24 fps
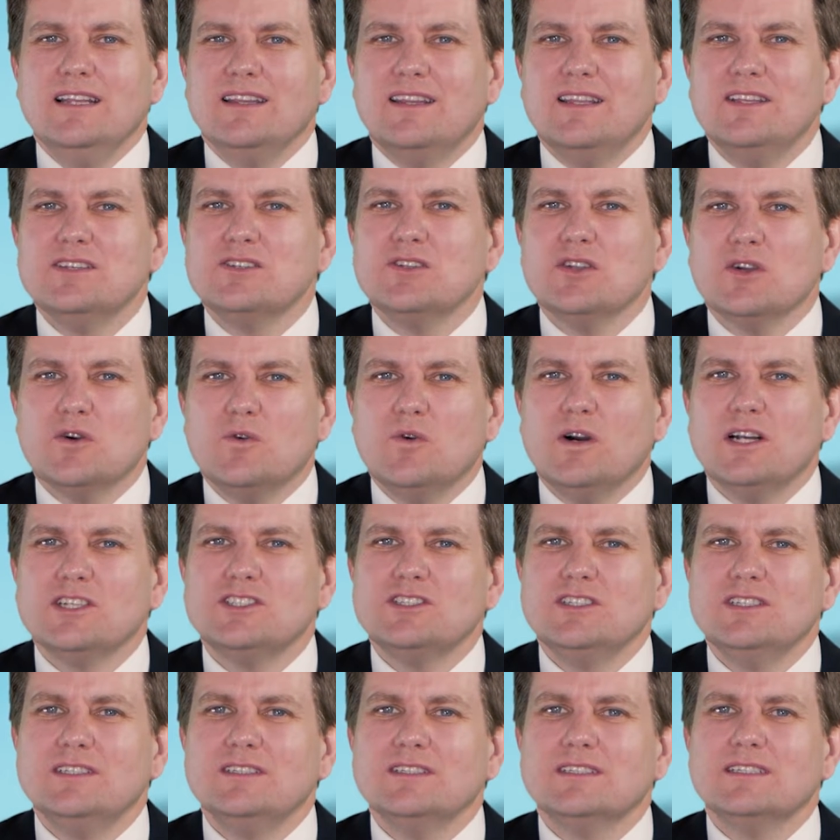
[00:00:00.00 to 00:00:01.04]
These are the
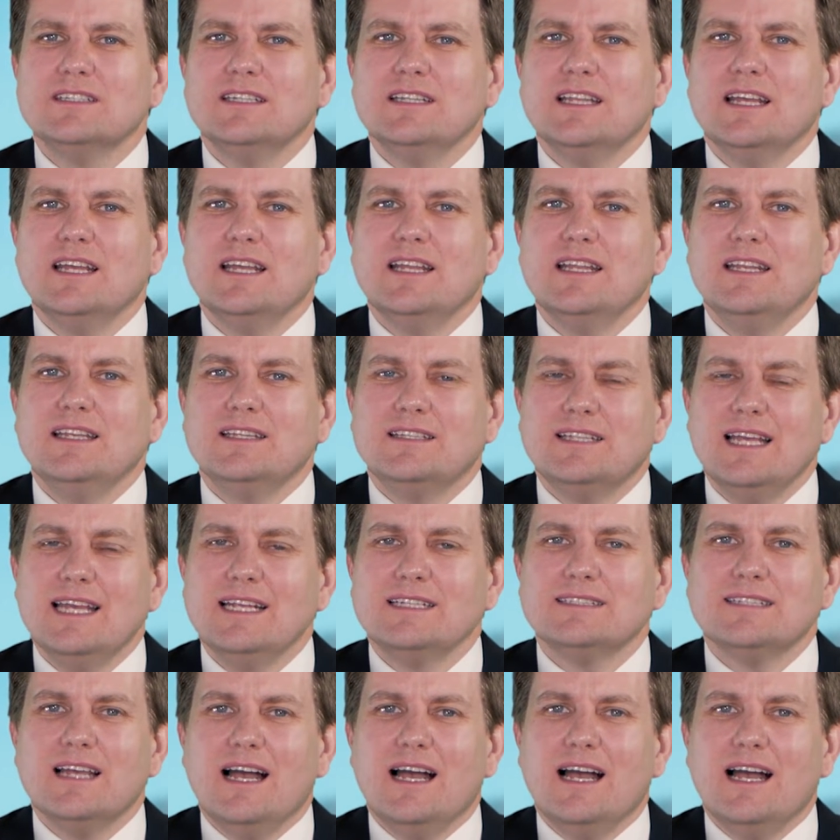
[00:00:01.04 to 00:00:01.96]
questions that take